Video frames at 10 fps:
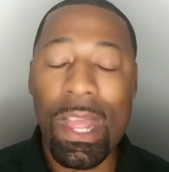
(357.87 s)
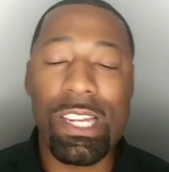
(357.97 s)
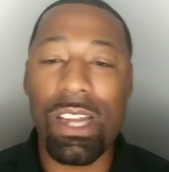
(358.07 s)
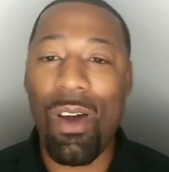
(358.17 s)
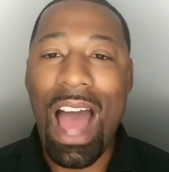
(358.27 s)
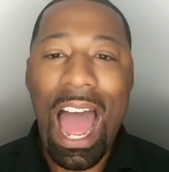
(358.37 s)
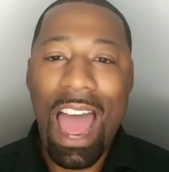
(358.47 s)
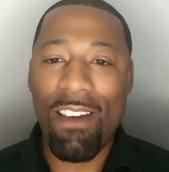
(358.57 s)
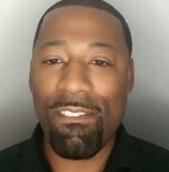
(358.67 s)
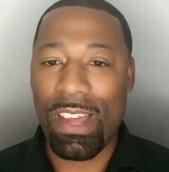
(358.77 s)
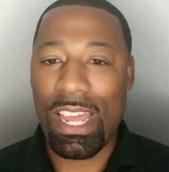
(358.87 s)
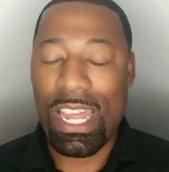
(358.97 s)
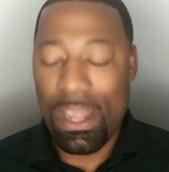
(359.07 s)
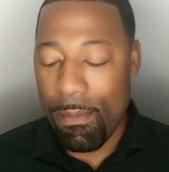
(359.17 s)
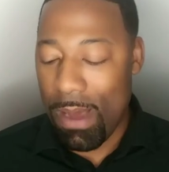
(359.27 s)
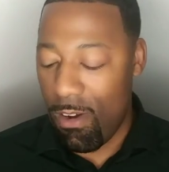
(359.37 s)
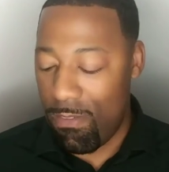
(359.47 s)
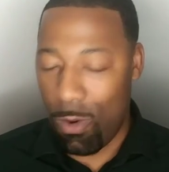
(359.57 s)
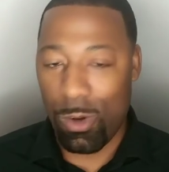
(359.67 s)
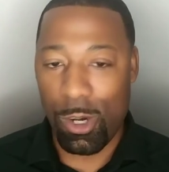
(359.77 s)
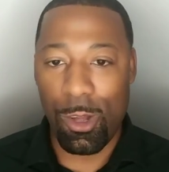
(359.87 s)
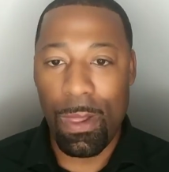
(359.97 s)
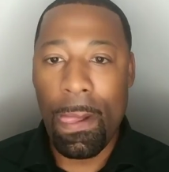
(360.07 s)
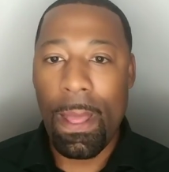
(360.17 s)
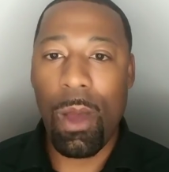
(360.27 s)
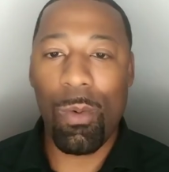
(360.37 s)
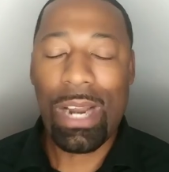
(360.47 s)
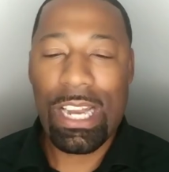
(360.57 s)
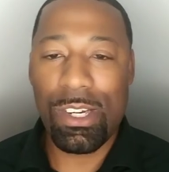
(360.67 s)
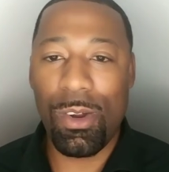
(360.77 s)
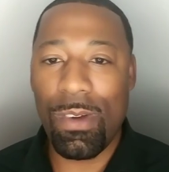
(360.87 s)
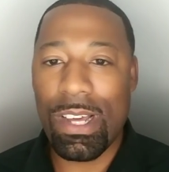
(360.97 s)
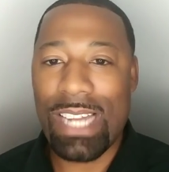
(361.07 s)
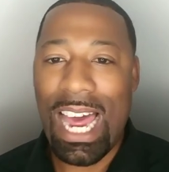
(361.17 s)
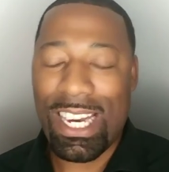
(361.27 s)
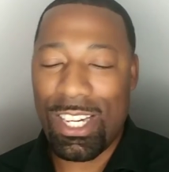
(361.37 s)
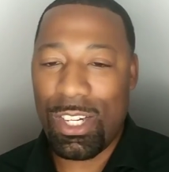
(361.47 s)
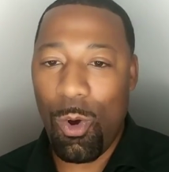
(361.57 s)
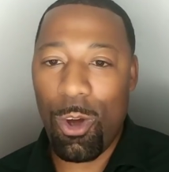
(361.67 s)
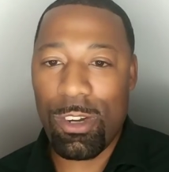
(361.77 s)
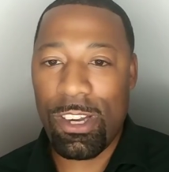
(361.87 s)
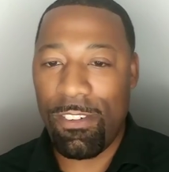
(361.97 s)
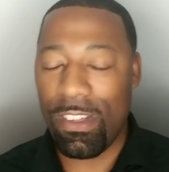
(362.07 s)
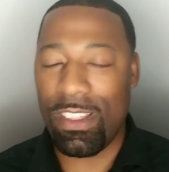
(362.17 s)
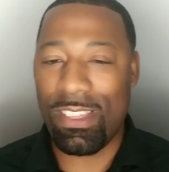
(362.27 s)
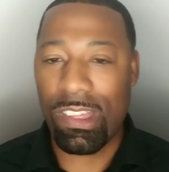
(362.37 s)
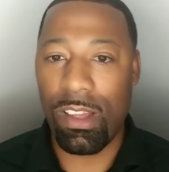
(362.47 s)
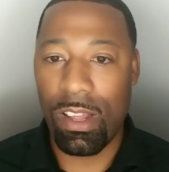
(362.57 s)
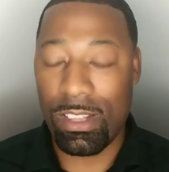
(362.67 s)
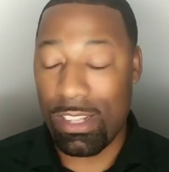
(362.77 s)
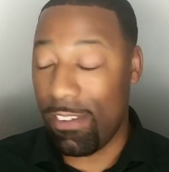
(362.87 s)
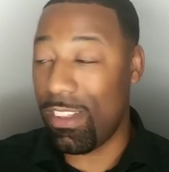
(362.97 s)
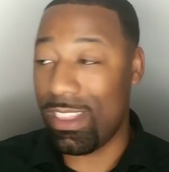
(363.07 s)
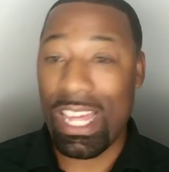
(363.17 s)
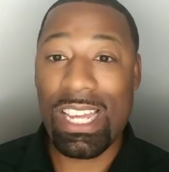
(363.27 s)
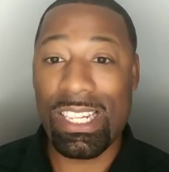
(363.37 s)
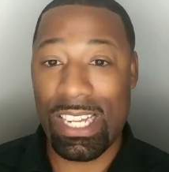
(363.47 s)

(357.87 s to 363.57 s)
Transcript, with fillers: And so I have an email folder, and what I do is I store different different things